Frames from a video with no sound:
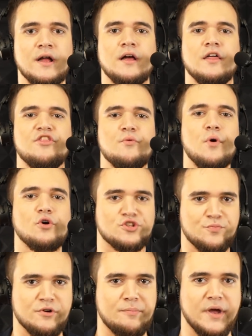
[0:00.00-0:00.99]
the most
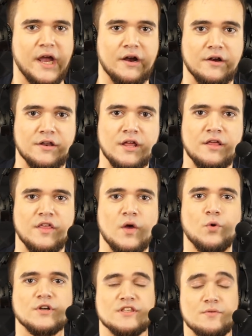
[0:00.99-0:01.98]
prepared. They were
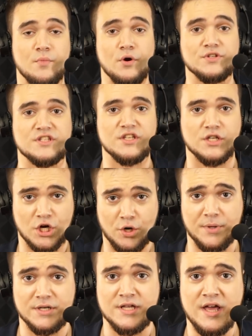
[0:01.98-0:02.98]
the most
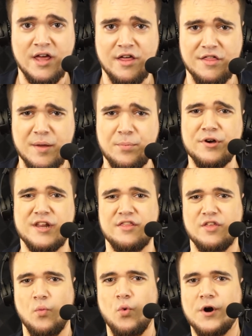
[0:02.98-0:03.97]
determined. They put in the
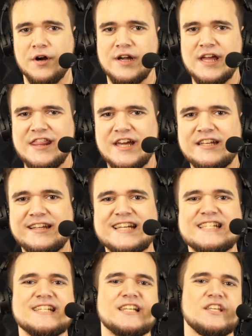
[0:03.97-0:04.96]
work. They
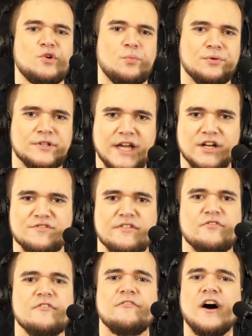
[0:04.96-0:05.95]
enlisted a new player. They
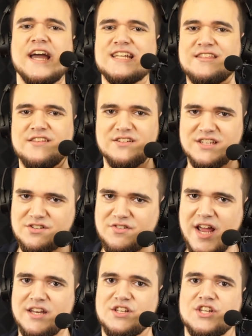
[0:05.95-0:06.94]
revised their
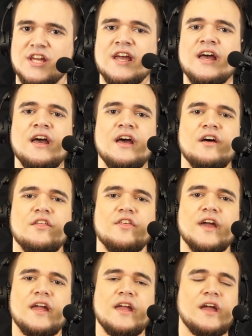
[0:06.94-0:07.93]
strategy.
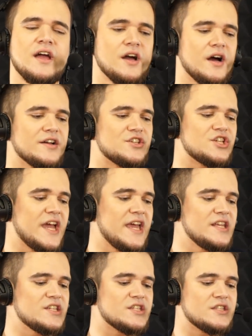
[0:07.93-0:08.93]
They uh,
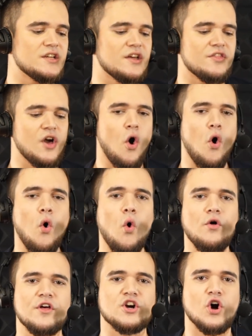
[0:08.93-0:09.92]
changed uh, the whole,
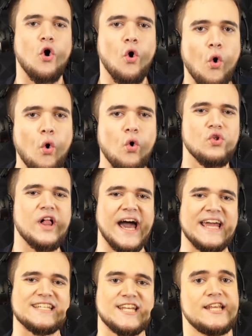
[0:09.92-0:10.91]
their whole
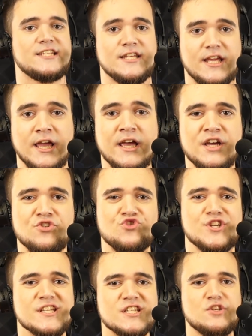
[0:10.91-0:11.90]
identity
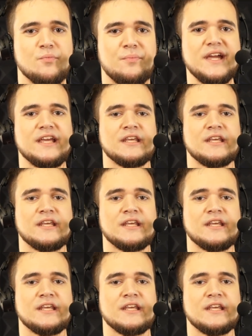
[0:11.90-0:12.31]
just to beat